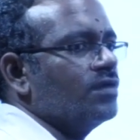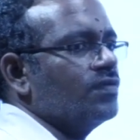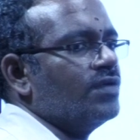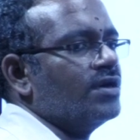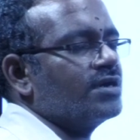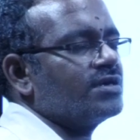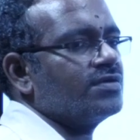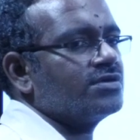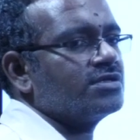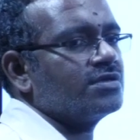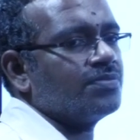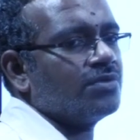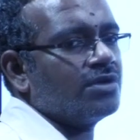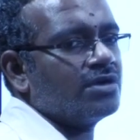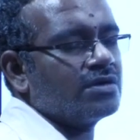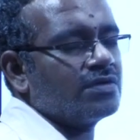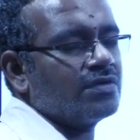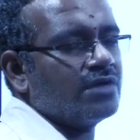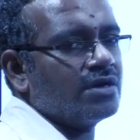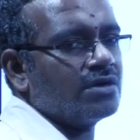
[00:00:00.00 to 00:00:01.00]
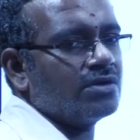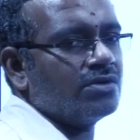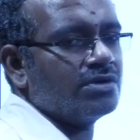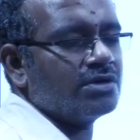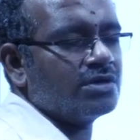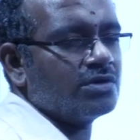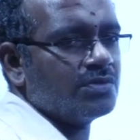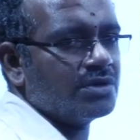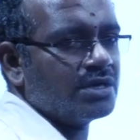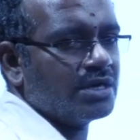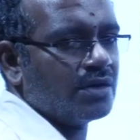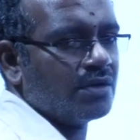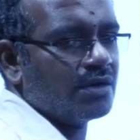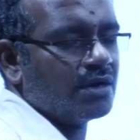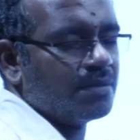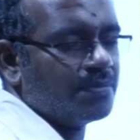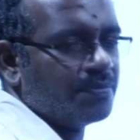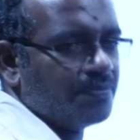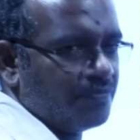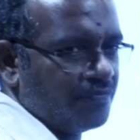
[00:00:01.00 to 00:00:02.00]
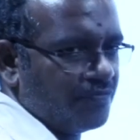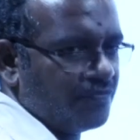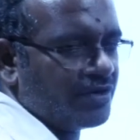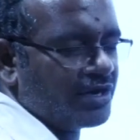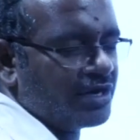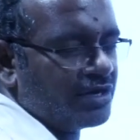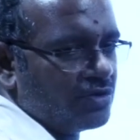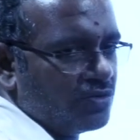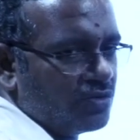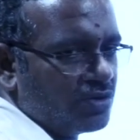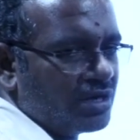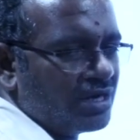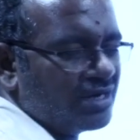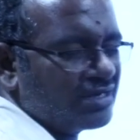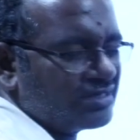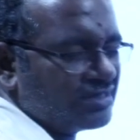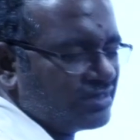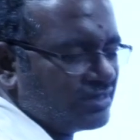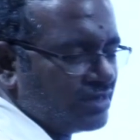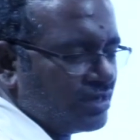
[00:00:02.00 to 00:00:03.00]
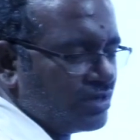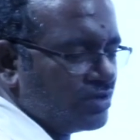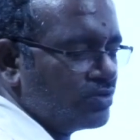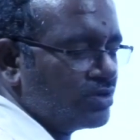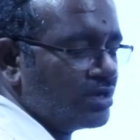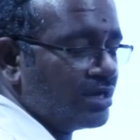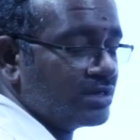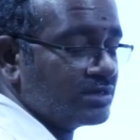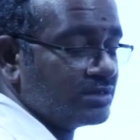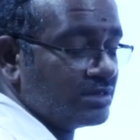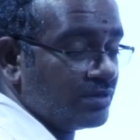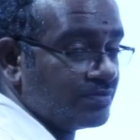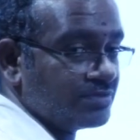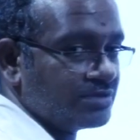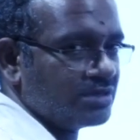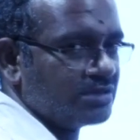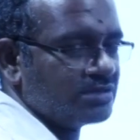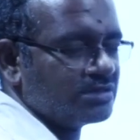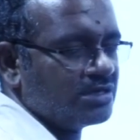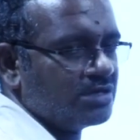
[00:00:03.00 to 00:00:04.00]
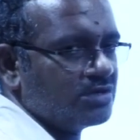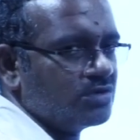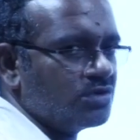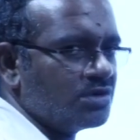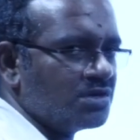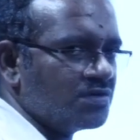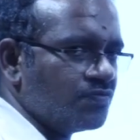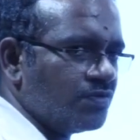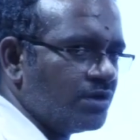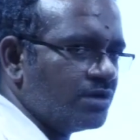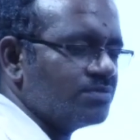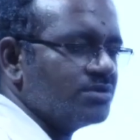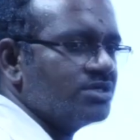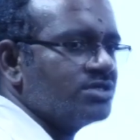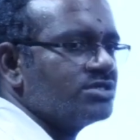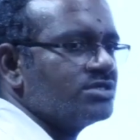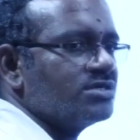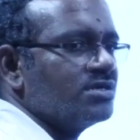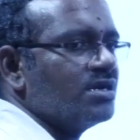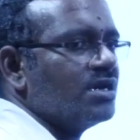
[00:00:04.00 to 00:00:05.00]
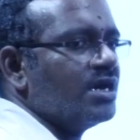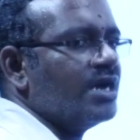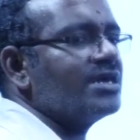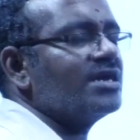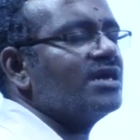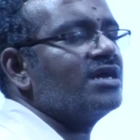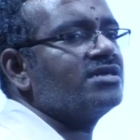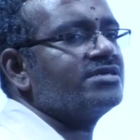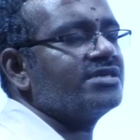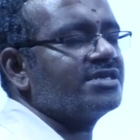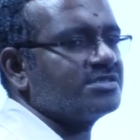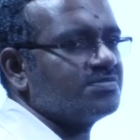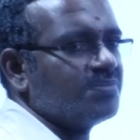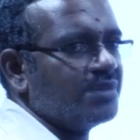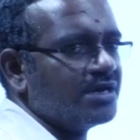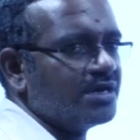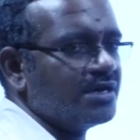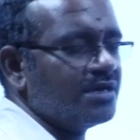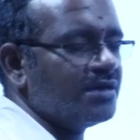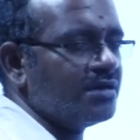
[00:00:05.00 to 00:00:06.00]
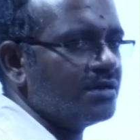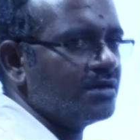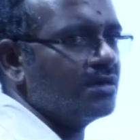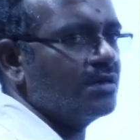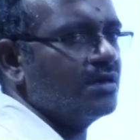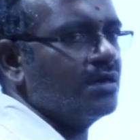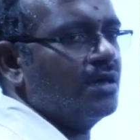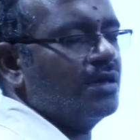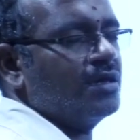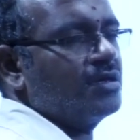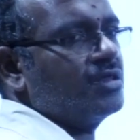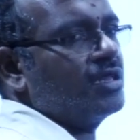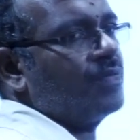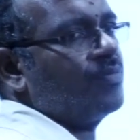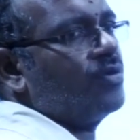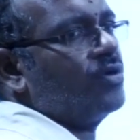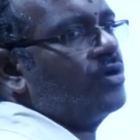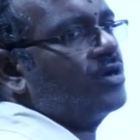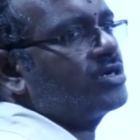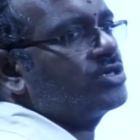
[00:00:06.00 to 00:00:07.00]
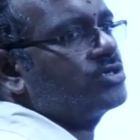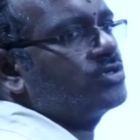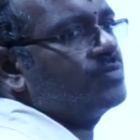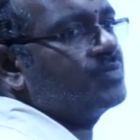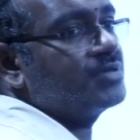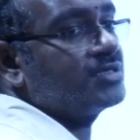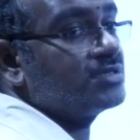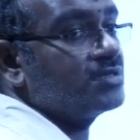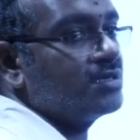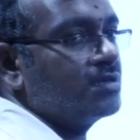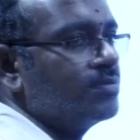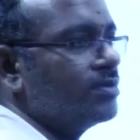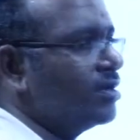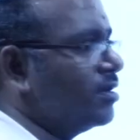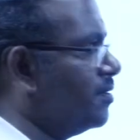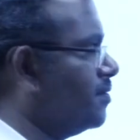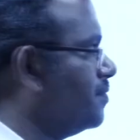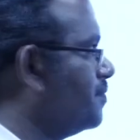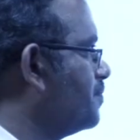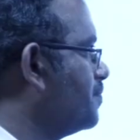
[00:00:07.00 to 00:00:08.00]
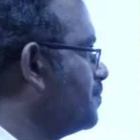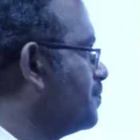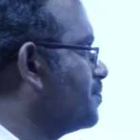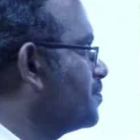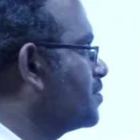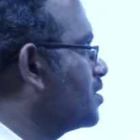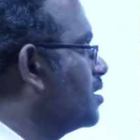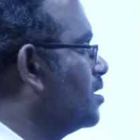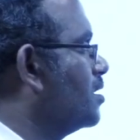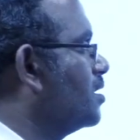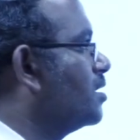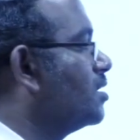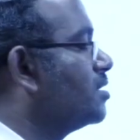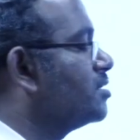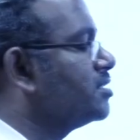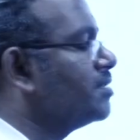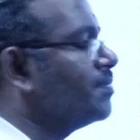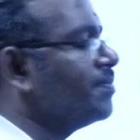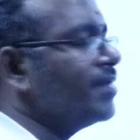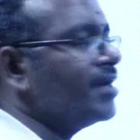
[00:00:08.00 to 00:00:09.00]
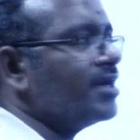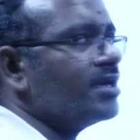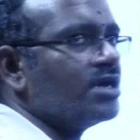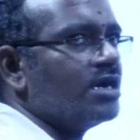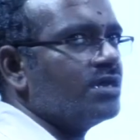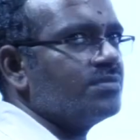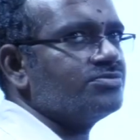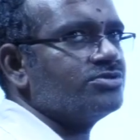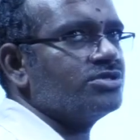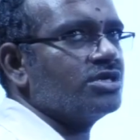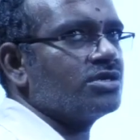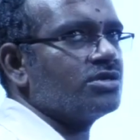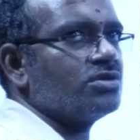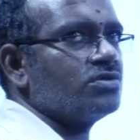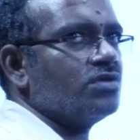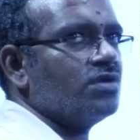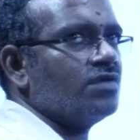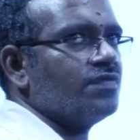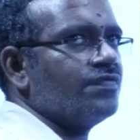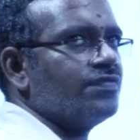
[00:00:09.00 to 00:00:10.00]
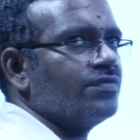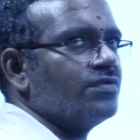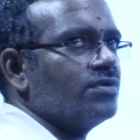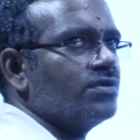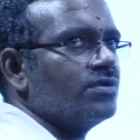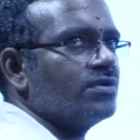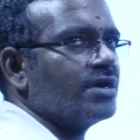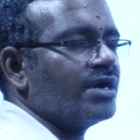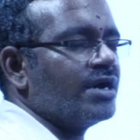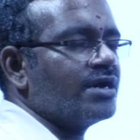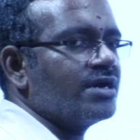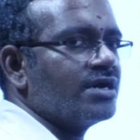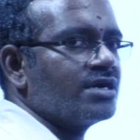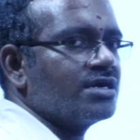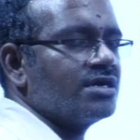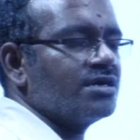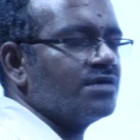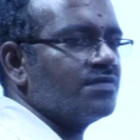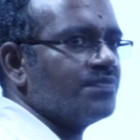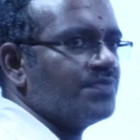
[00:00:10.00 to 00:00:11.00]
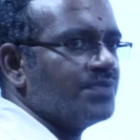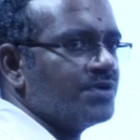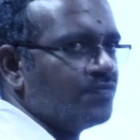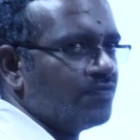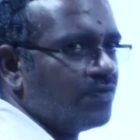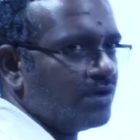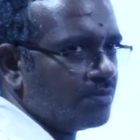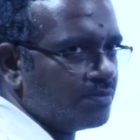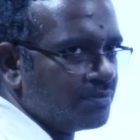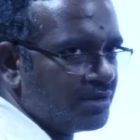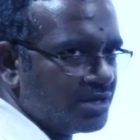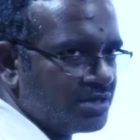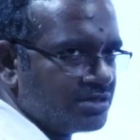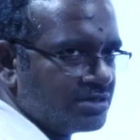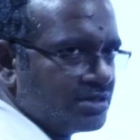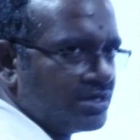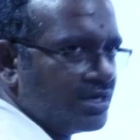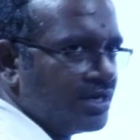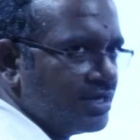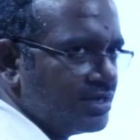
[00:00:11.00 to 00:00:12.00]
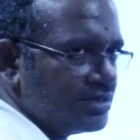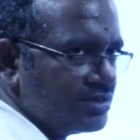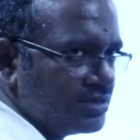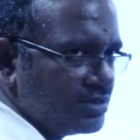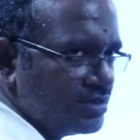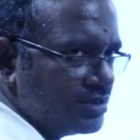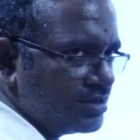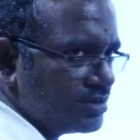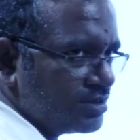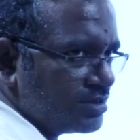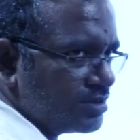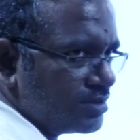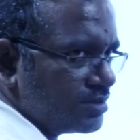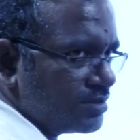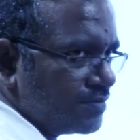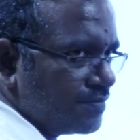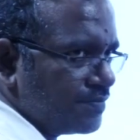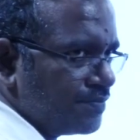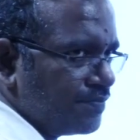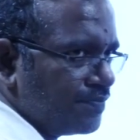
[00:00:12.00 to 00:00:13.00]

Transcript: Whatever the product we are going to be develop for a new drugs or new drug substance or new drug formulation, until its expiry, the product should be stable. The main objective of conducting pre-formulation studies is